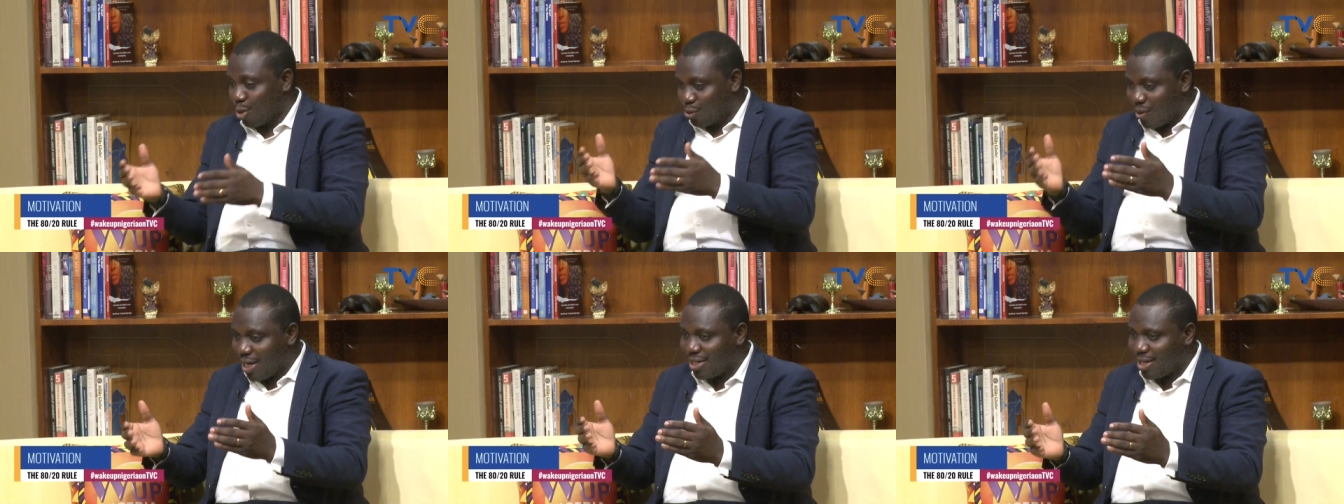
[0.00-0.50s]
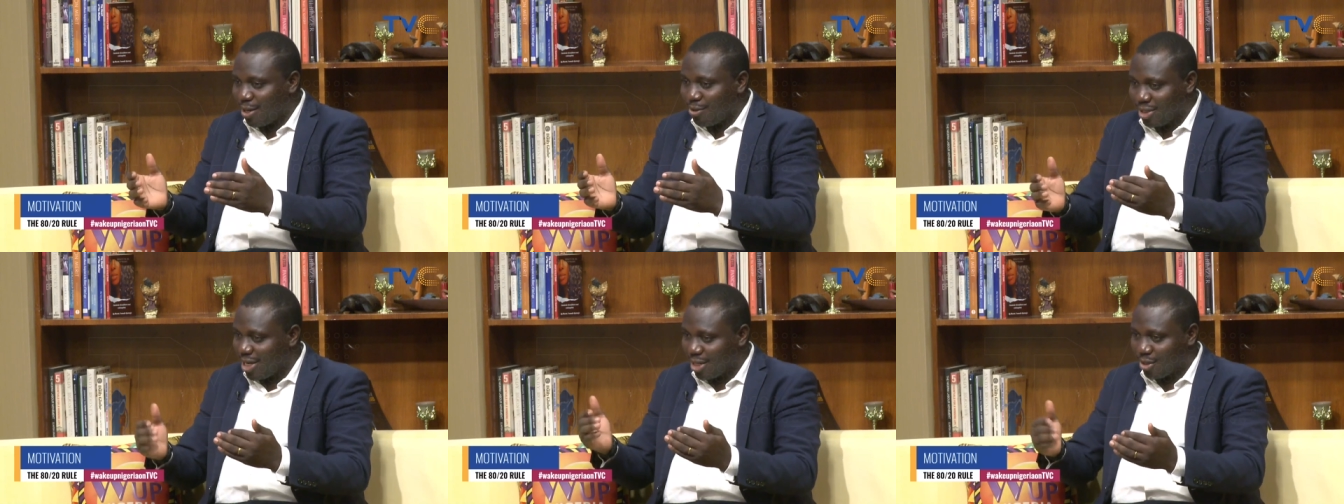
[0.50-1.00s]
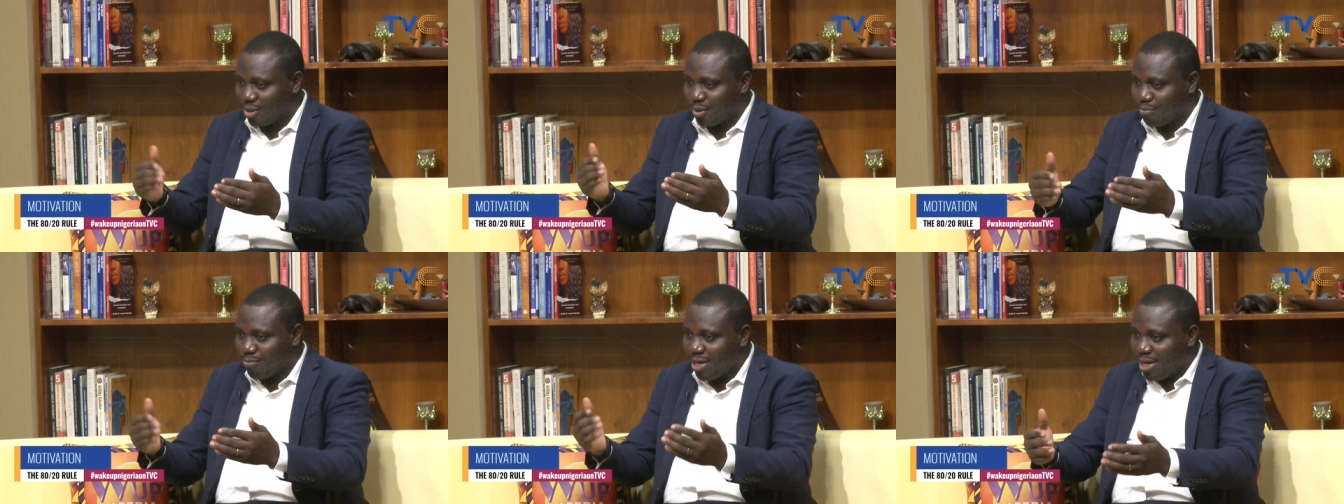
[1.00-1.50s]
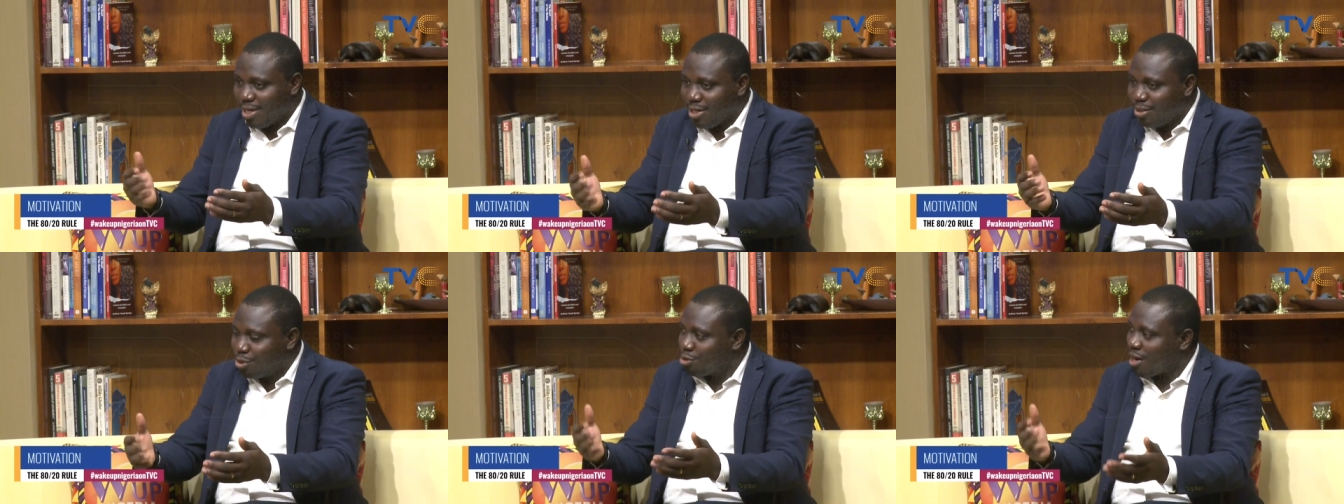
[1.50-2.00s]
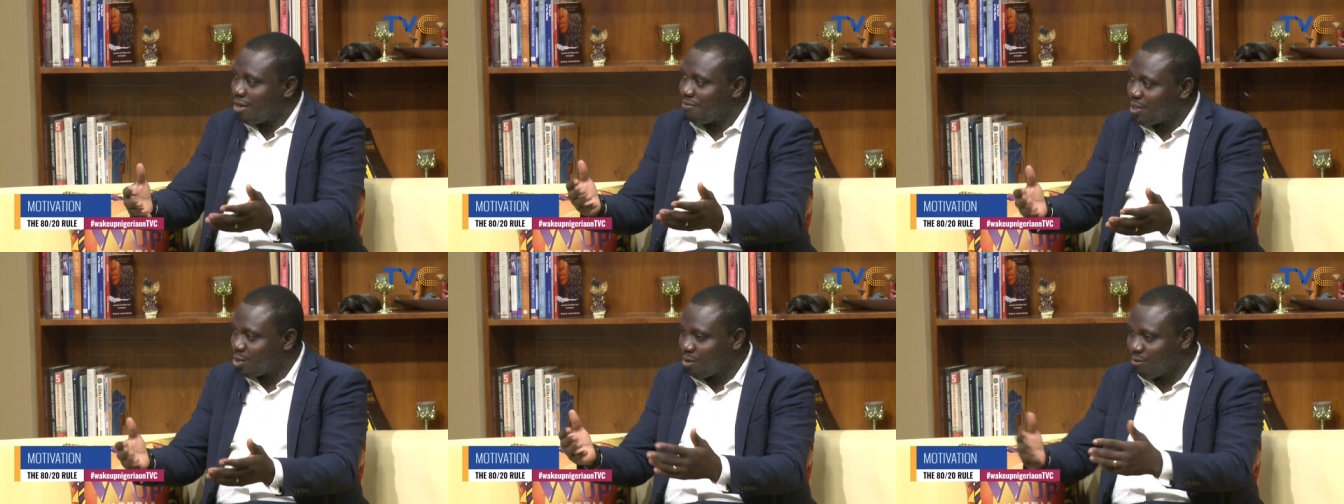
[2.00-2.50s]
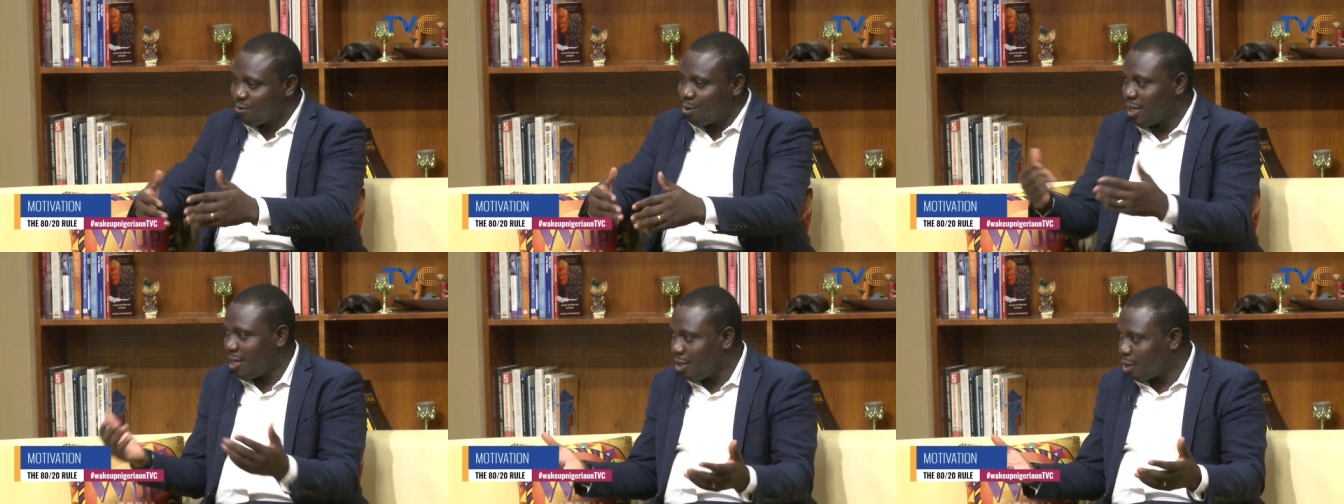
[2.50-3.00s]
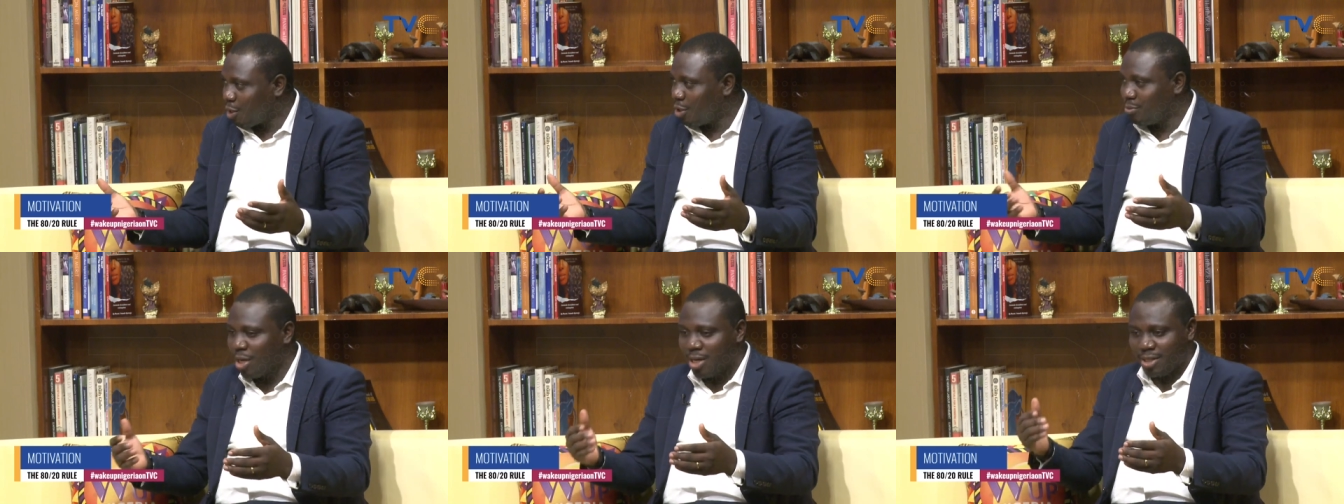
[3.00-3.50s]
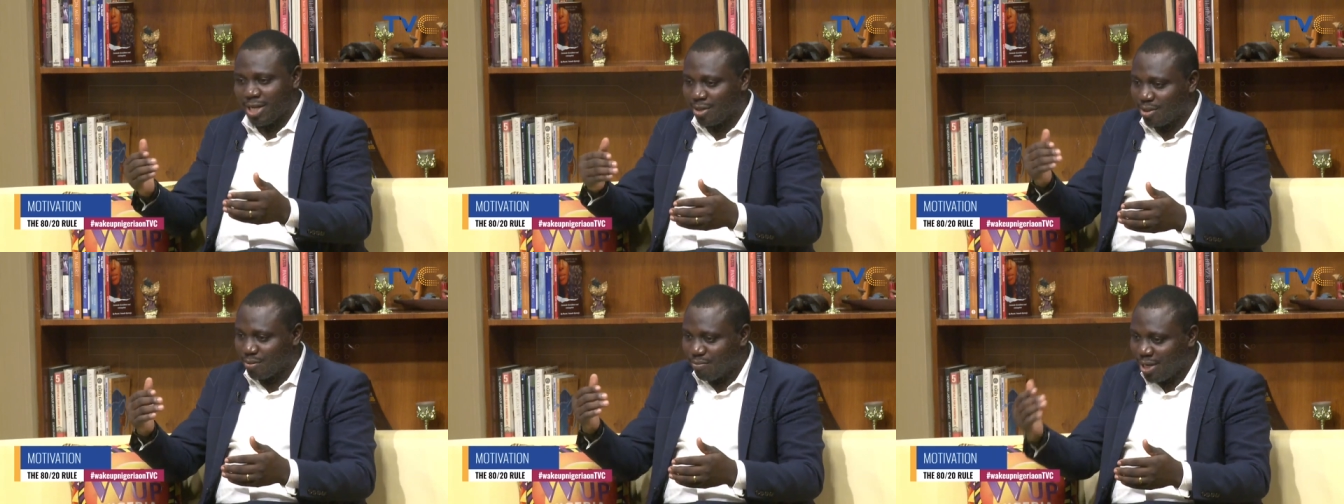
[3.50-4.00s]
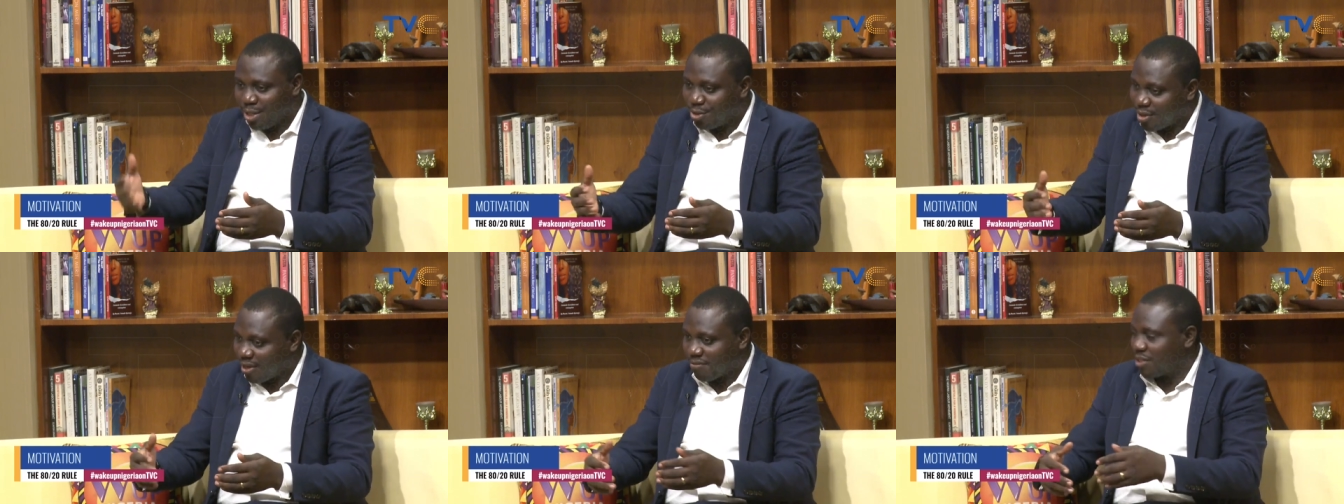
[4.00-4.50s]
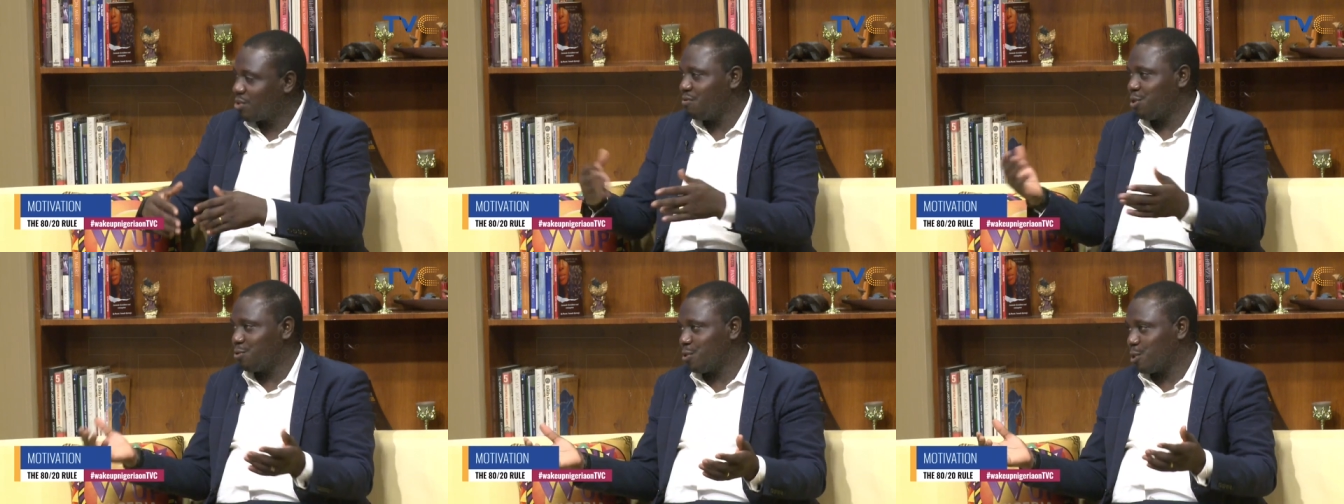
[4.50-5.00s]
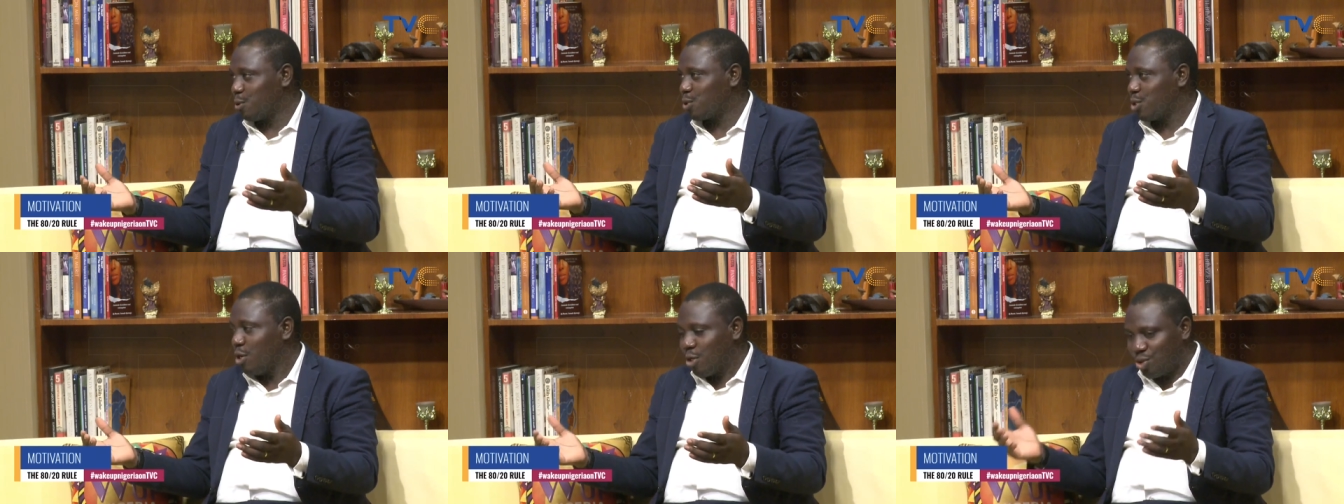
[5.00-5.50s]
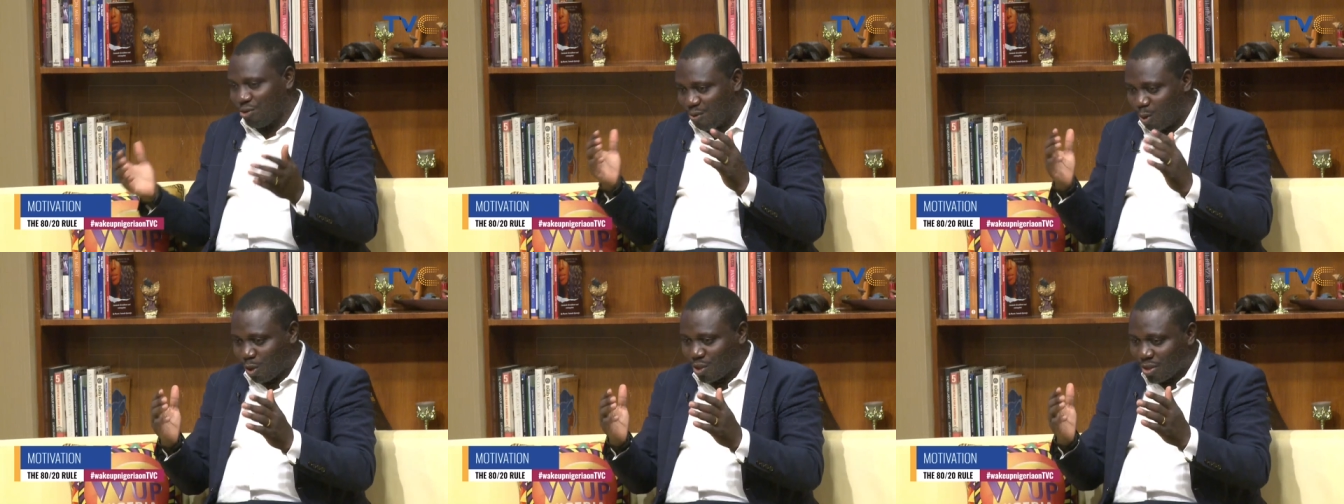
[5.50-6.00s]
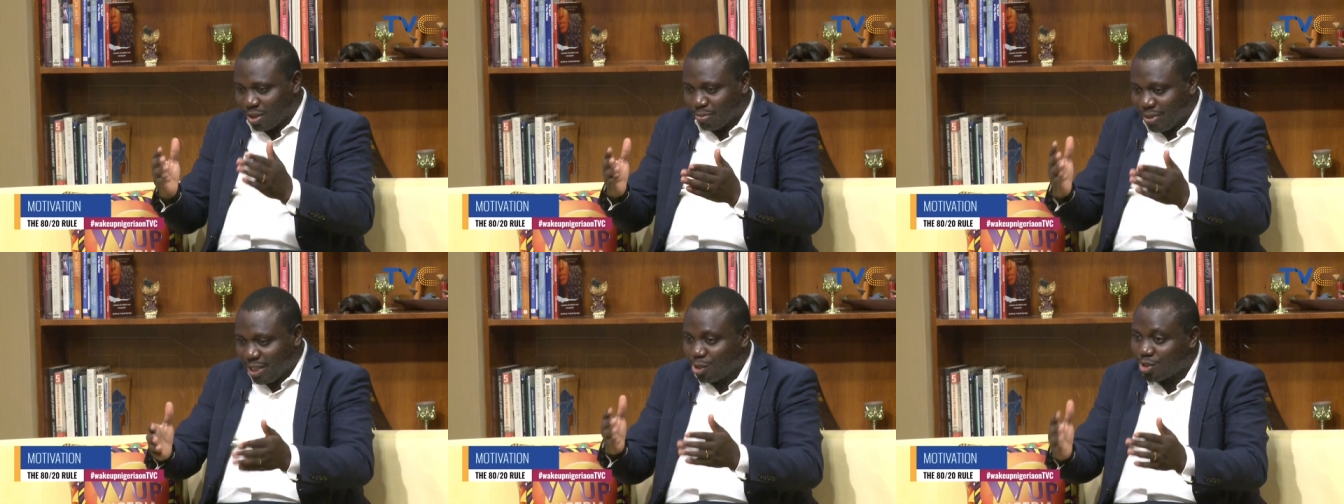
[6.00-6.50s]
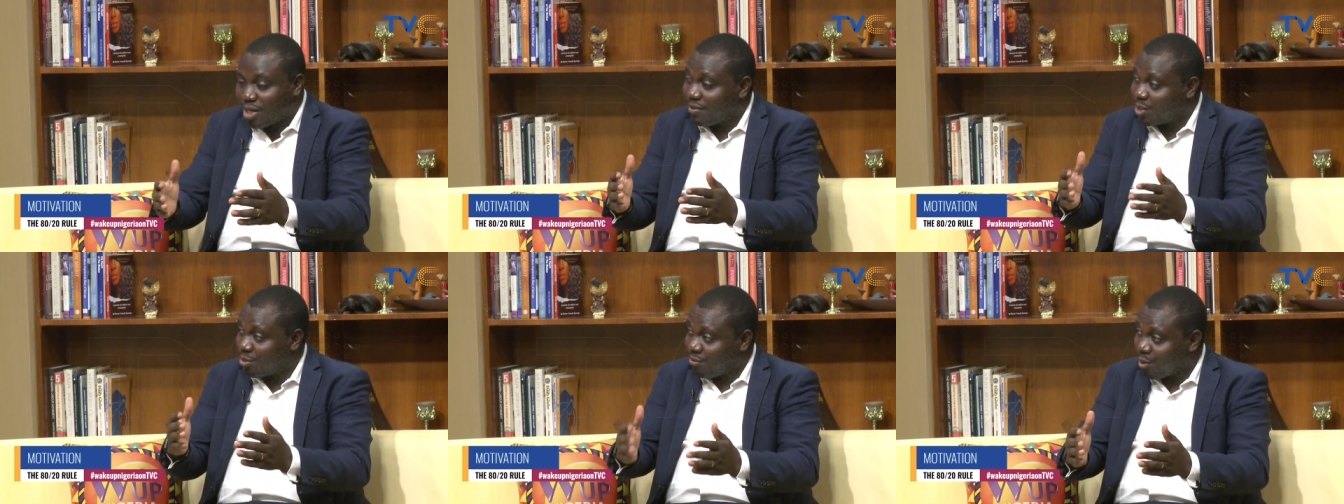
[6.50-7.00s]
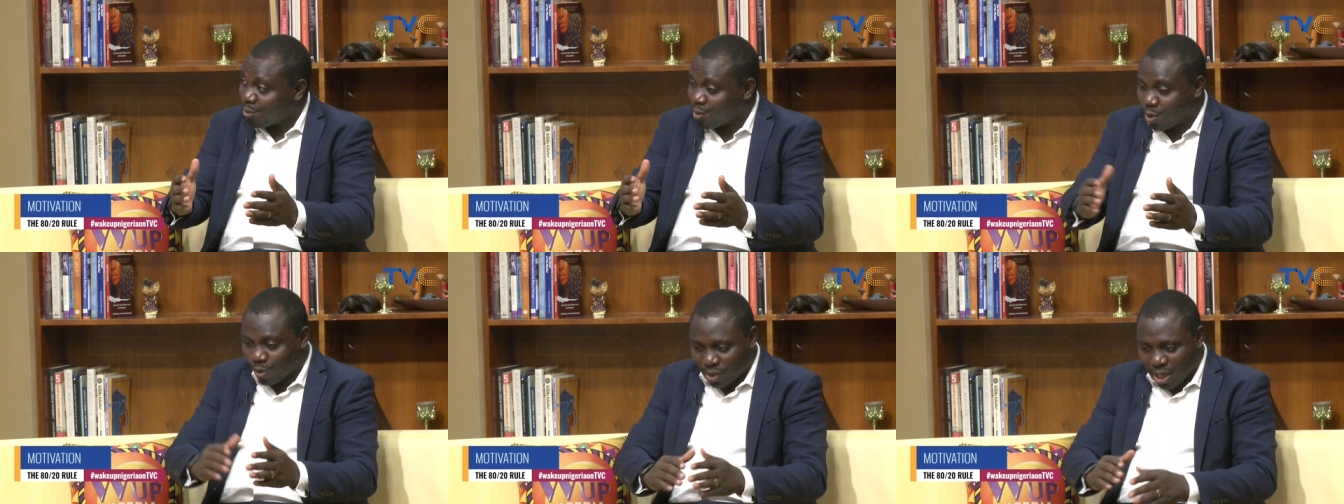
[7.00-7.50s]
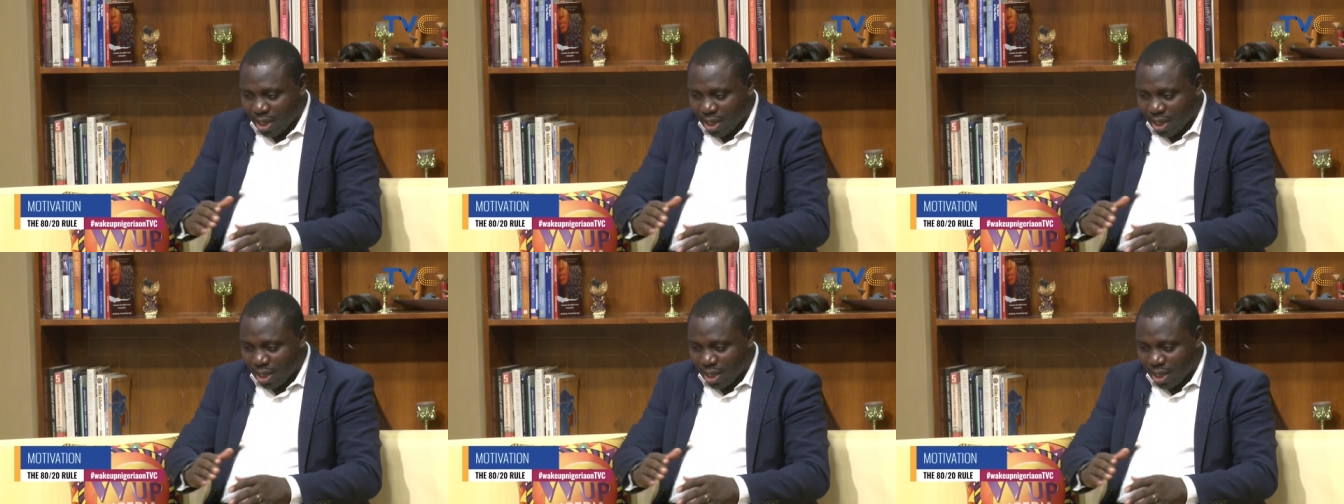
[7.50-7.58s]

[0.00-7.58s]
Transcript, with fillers: but right now they are not the main drivers of your income. Mm-hmm. They are not the main drivers of your results. Mm-hmm. So focus on the main drivers of your results.